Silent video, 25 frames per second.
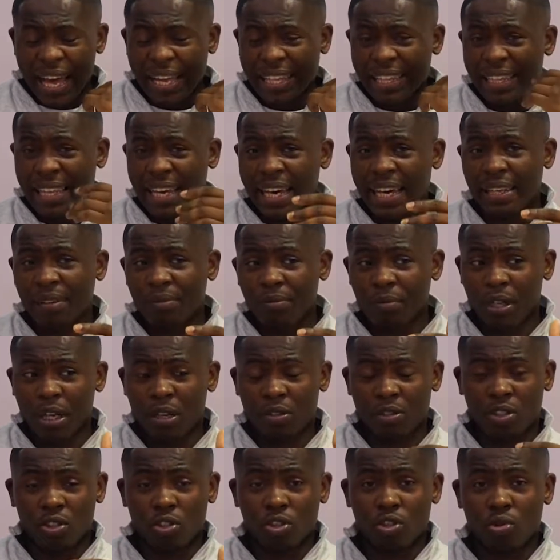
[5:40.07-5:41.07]
And then when
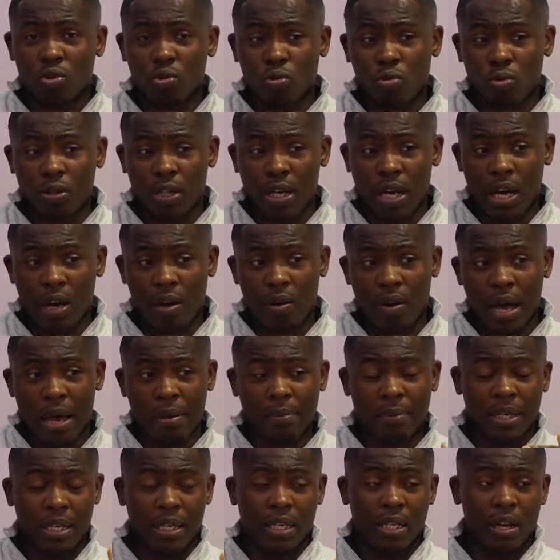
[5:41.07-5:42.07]
I was in school now,
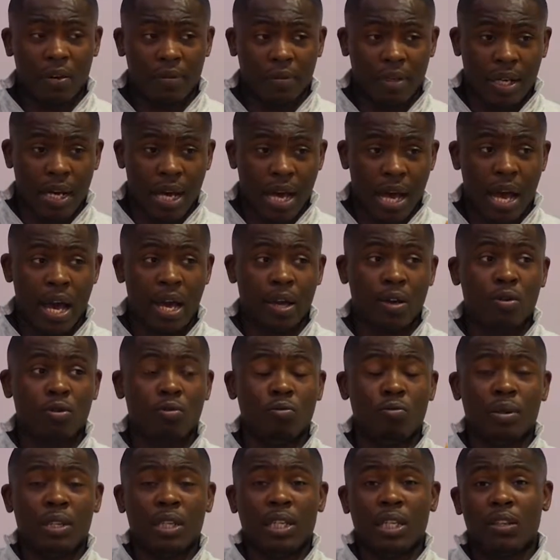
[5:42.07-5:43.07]
I meet another guy
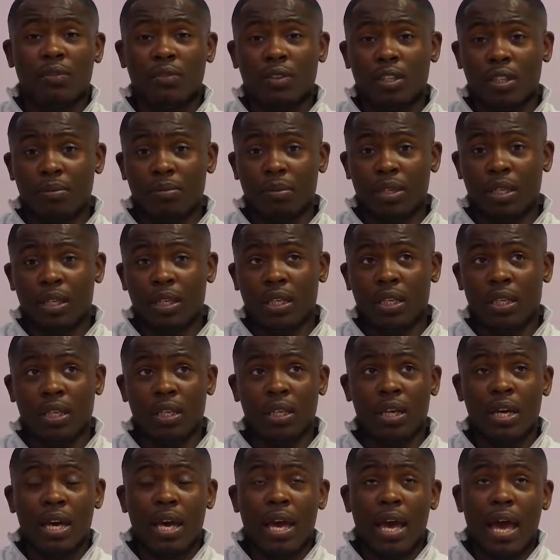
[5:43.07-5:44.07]
who believed in
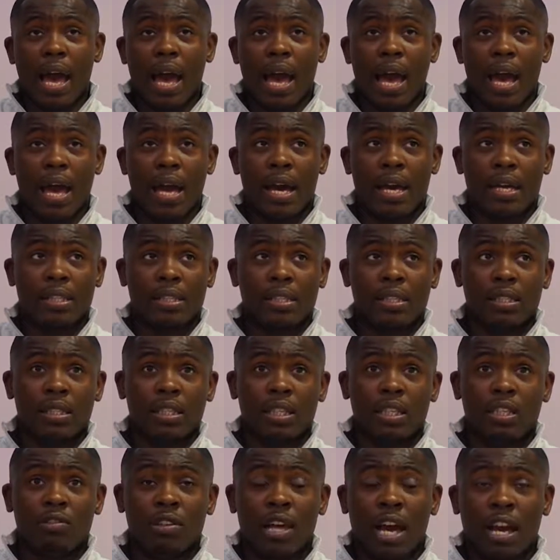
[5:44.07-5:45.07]
me, and
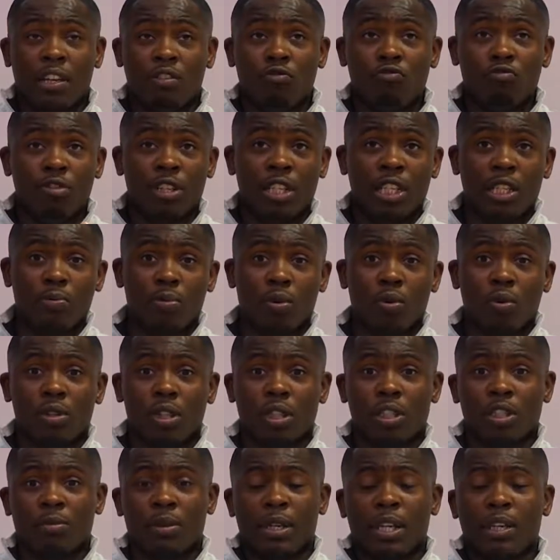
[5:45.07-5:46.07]
he really
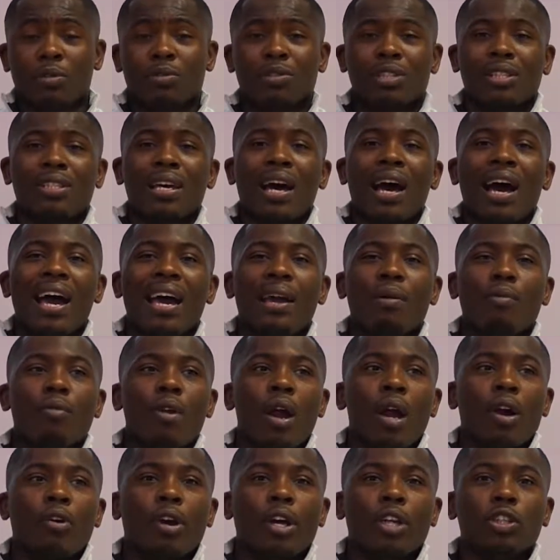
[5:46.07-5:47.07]
poured into me. Now, there was a time
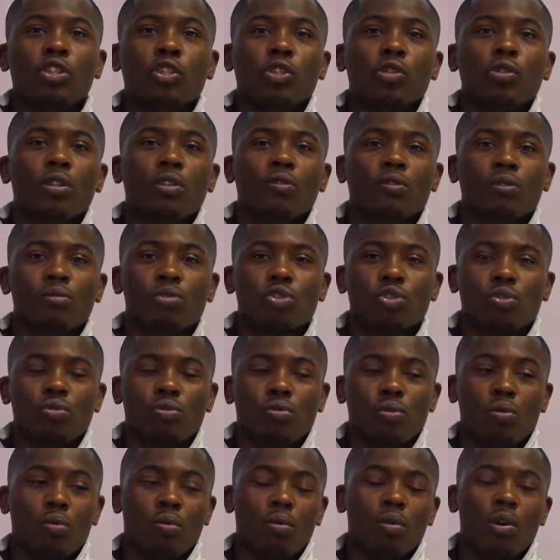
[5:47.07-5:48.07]
where I got excluded from
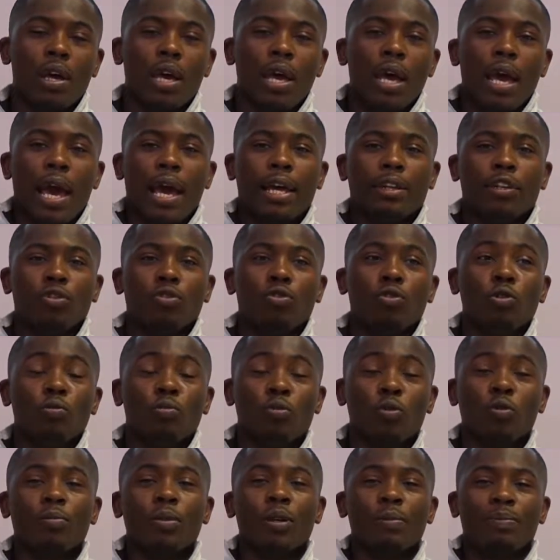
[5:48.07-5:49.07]
school, and the
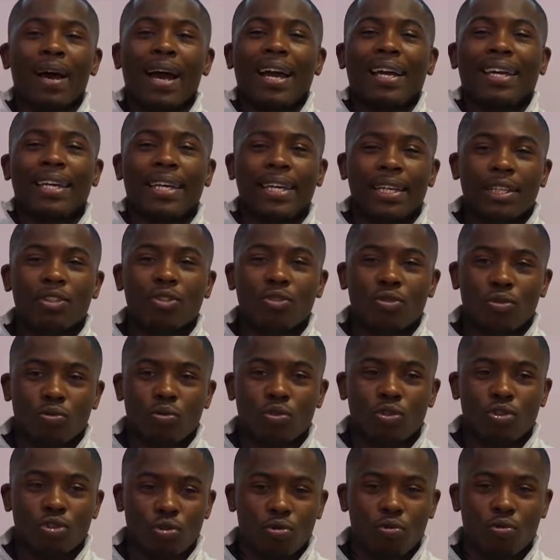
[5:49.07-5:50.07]
dude brought me back into
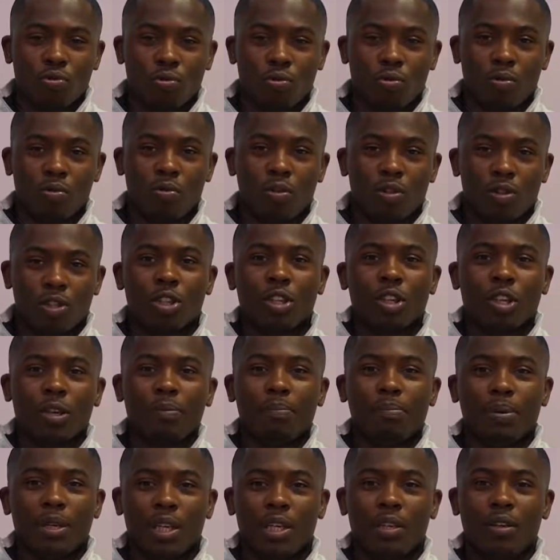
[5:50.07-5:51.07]
the school to
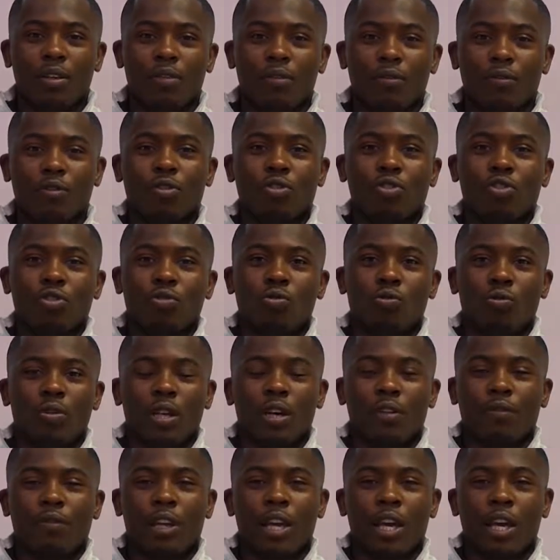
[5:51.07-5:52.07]
compete for the school
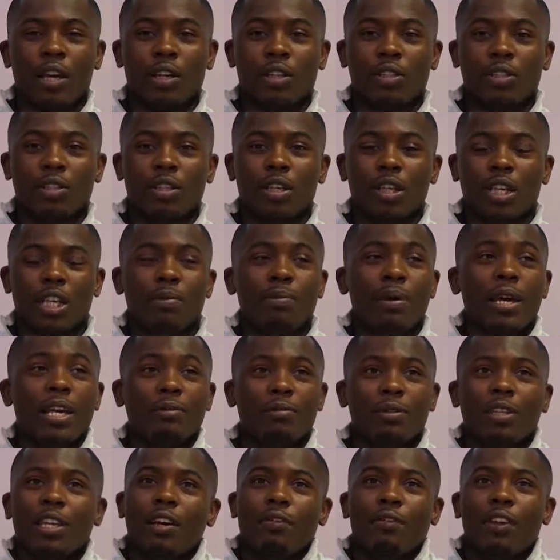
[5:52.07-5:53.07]
in athletics. He
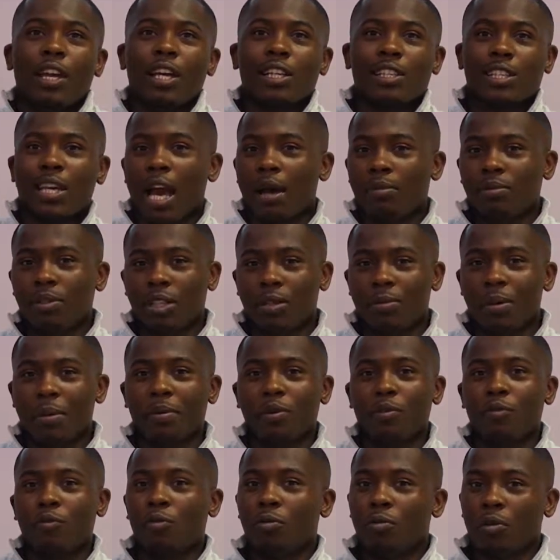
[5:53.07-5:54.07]
made me the athletics captain, he made
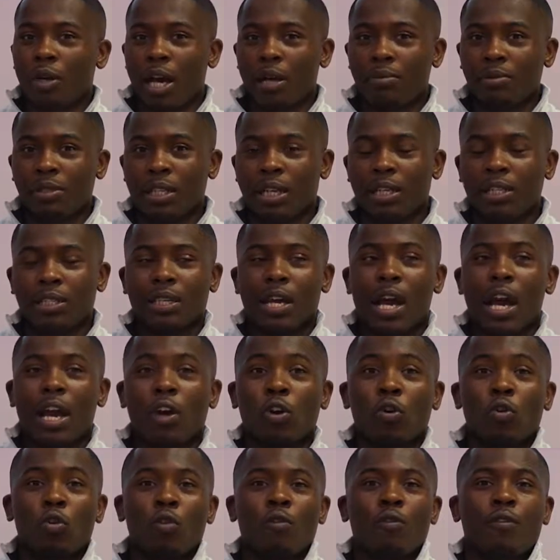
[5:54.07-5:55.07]
me the football captain. Like, this guy
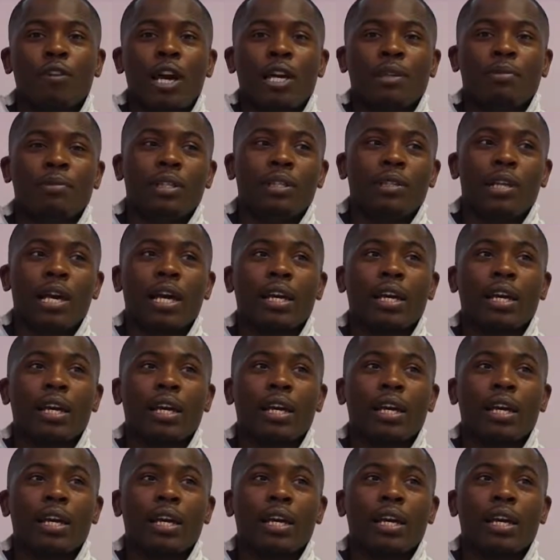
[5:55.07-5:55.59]
glorified me.